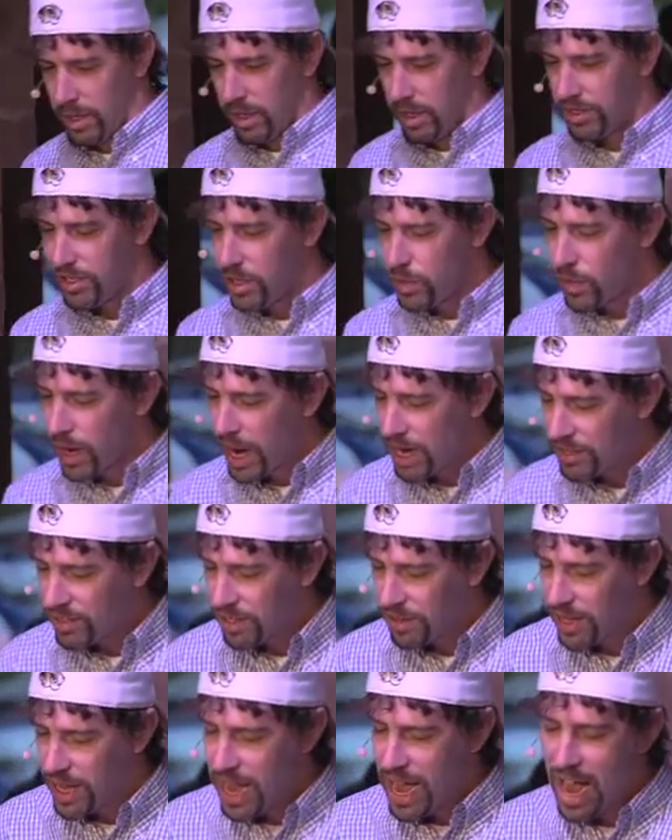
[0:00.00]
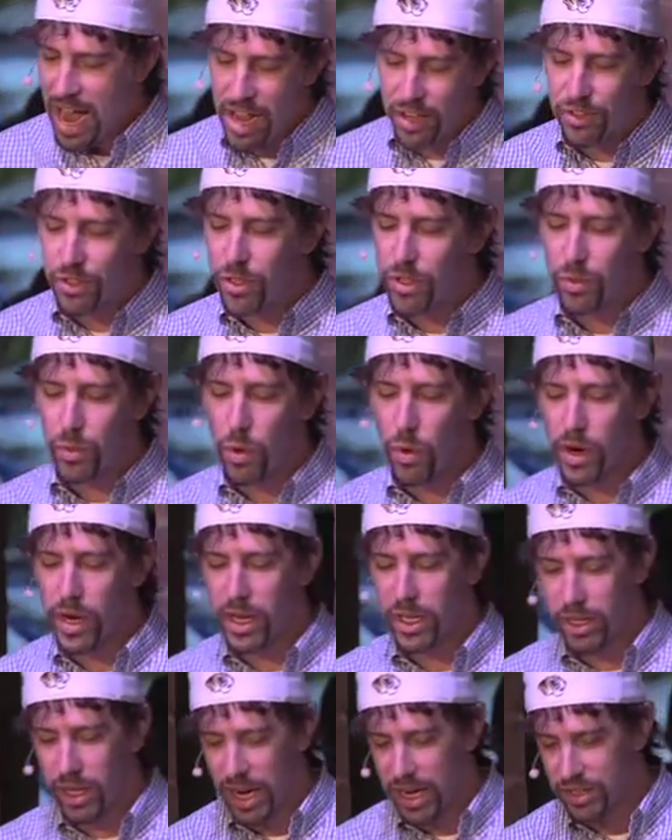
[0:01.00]
As he writes, the hazard
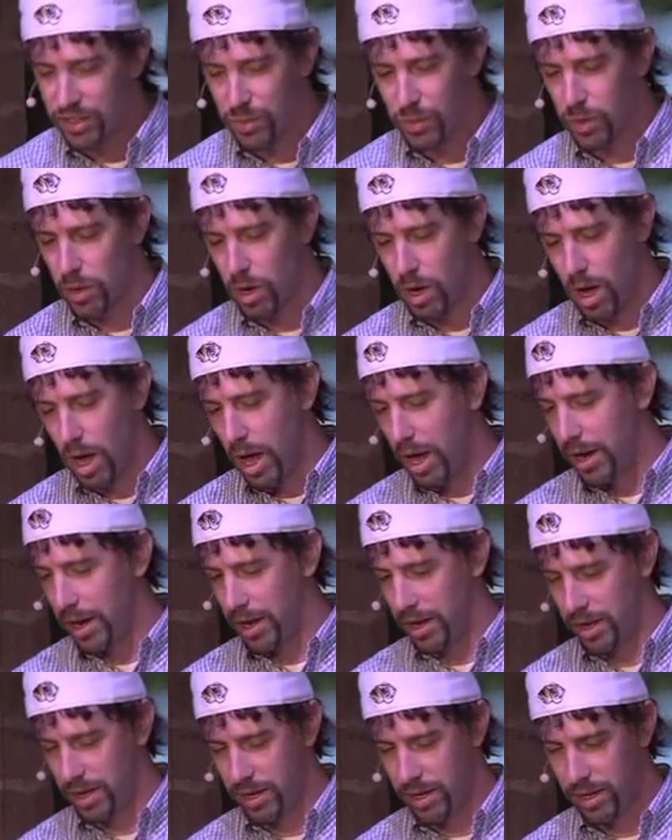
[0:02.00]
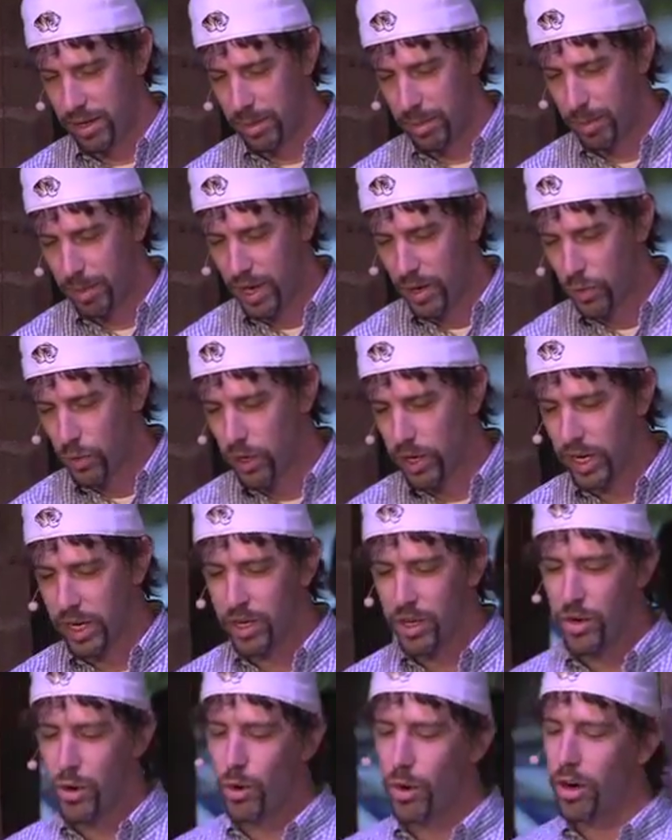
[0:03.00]
warning lights were on, but were
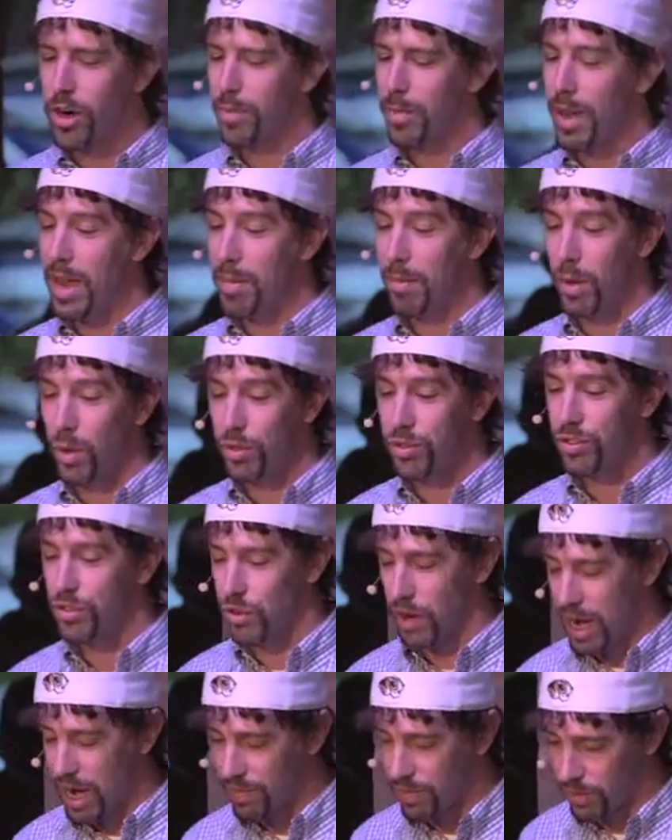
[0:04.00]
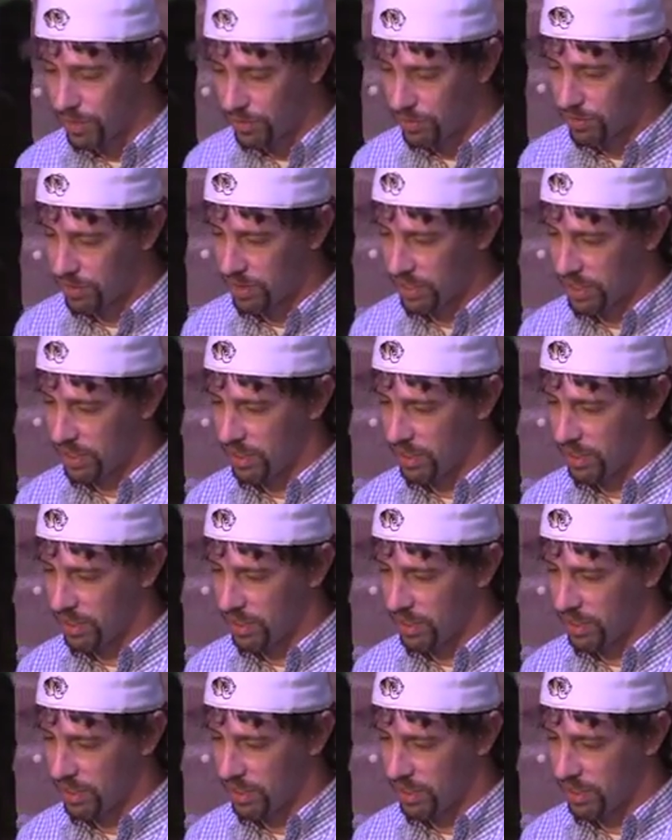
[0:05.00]
ignored by most drivers.